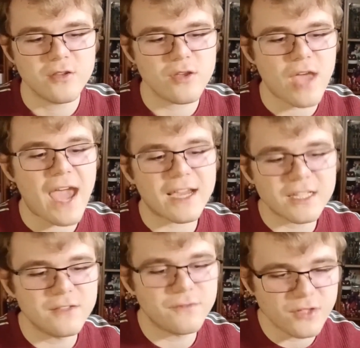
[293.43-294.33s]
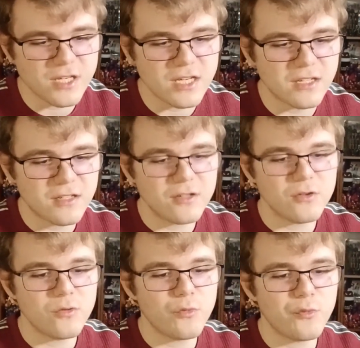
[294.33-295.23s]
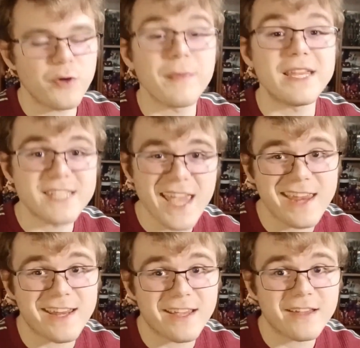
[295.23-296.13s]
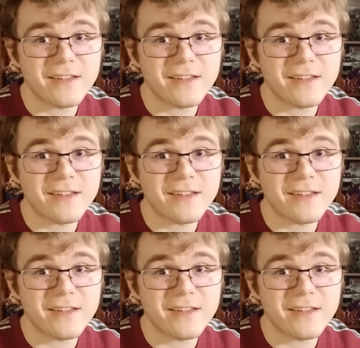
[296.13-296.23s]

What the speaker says: actively we're maintaining.